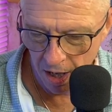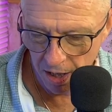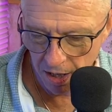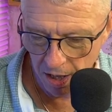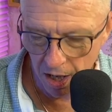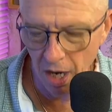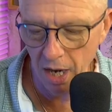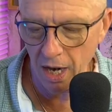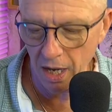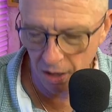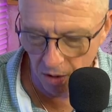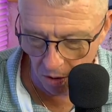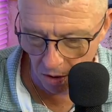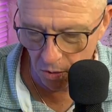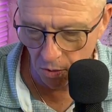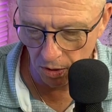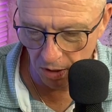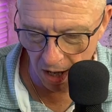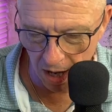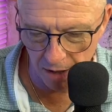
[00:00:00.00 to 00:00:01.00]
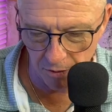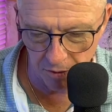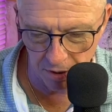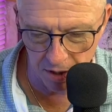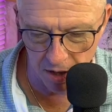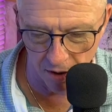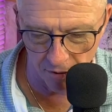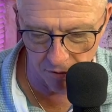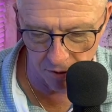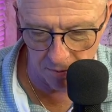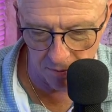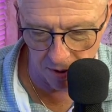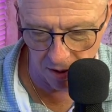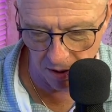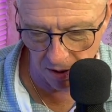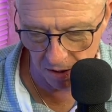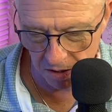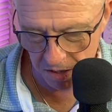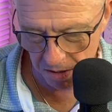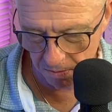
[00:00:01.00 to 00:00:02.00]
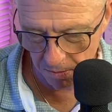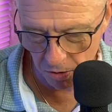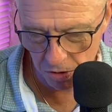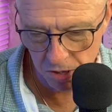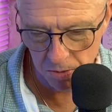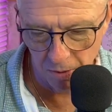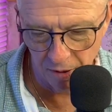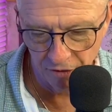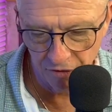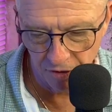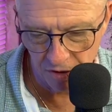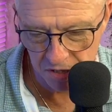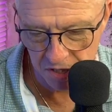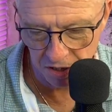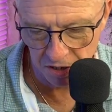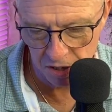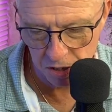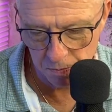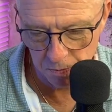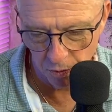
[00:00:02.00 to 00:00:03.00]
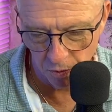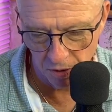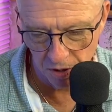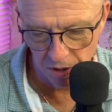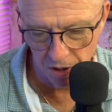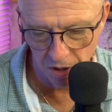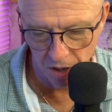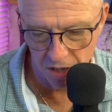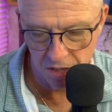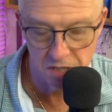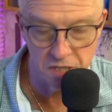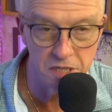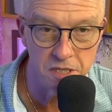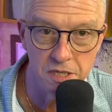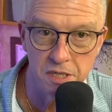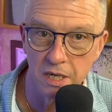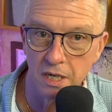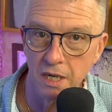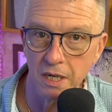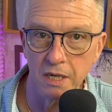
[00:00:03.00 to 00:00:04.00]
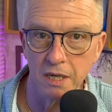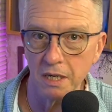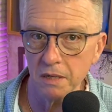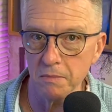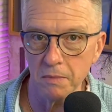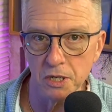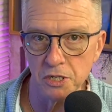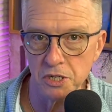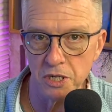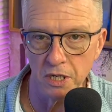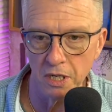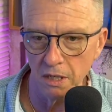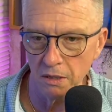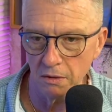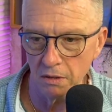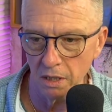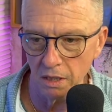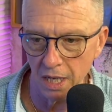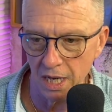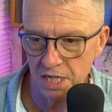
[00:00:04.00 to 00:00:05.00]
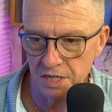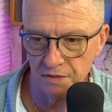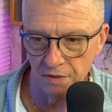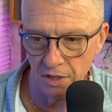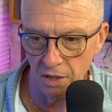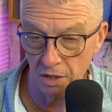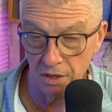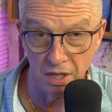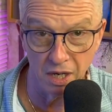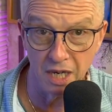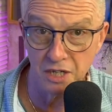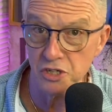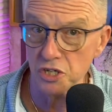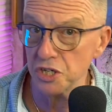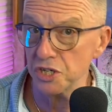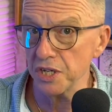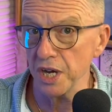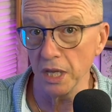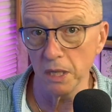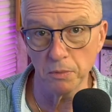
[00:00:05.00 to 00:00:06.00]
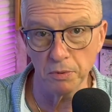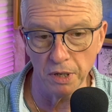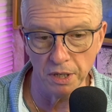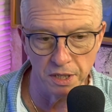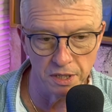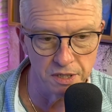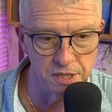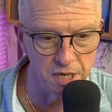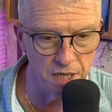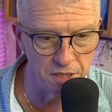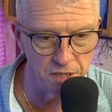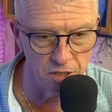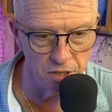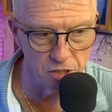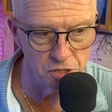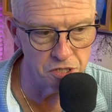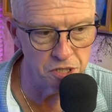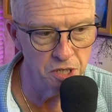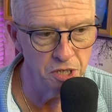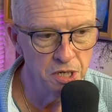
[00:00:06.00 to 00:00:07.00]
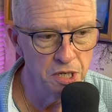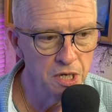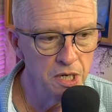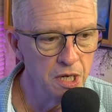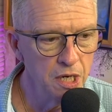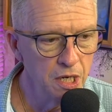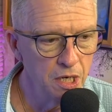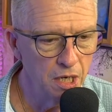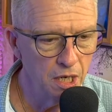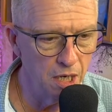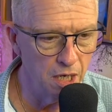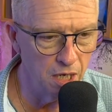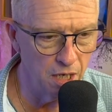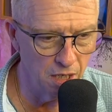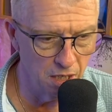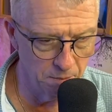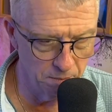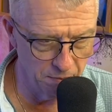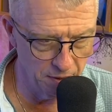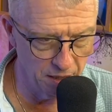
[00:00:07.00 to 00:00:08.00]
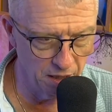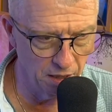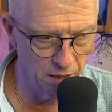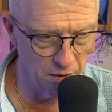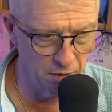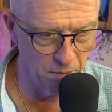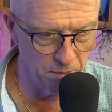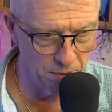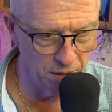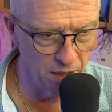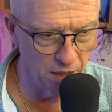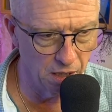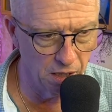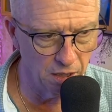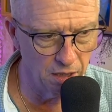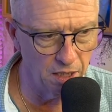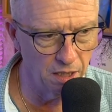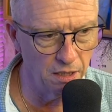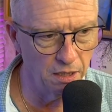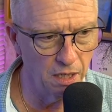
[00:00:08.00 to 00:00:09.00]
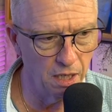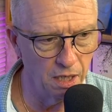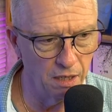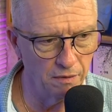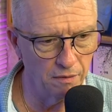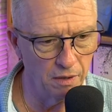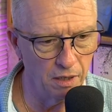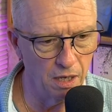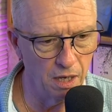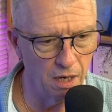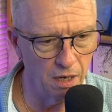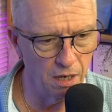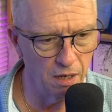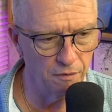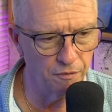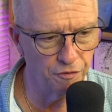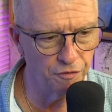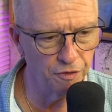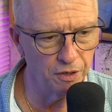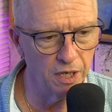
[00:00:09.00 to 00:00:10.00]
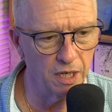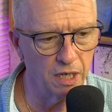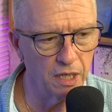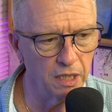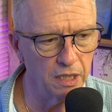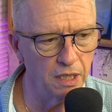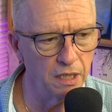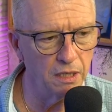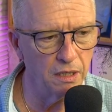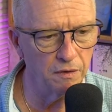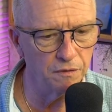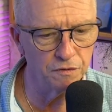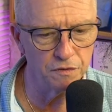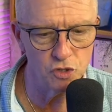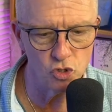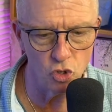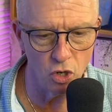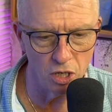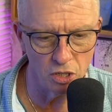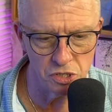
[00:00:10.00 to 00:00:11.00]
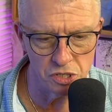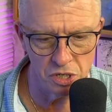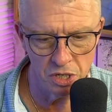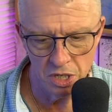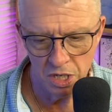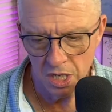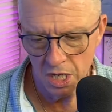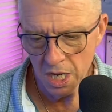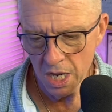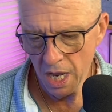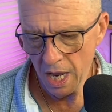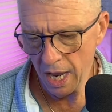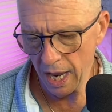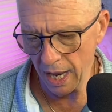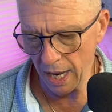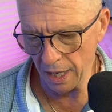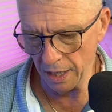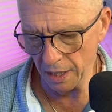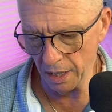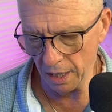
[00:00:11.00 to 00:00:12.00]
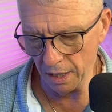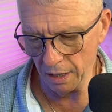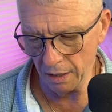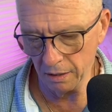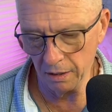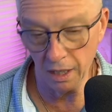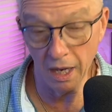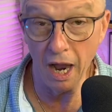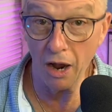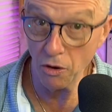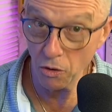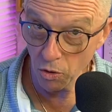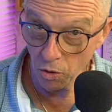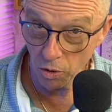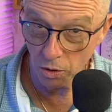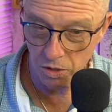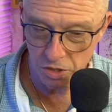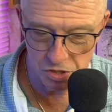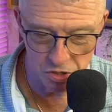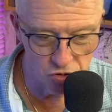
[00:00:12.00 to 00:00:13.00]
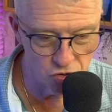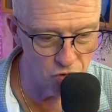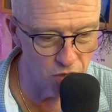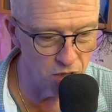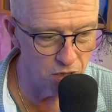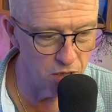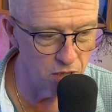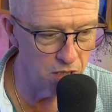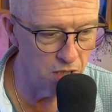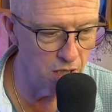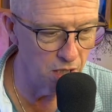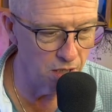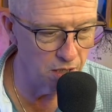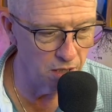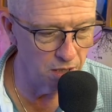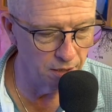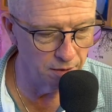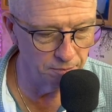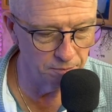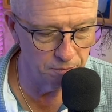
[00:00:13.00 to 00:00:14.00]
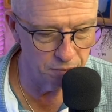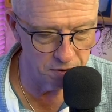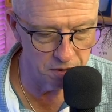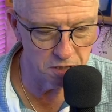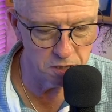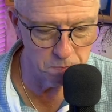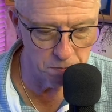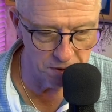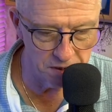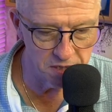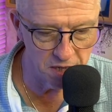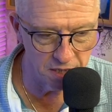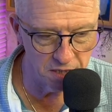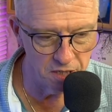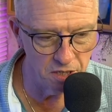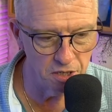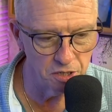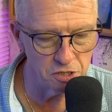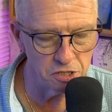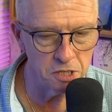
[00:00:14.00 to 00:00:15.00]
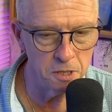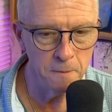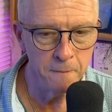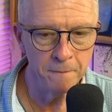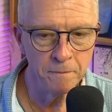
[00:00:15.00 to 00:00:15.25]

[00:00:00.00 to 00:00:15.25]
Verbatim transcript: you know, and I go to a lot of recovery meetings. And most of my friends at this point, you know, as it's, uh, I mentioned in the last video, I think I just celebrated ten years. Uh, being being clean and uh, free and clean of drugs, and uh, alcohol is a drug, and um, but it's been ten years.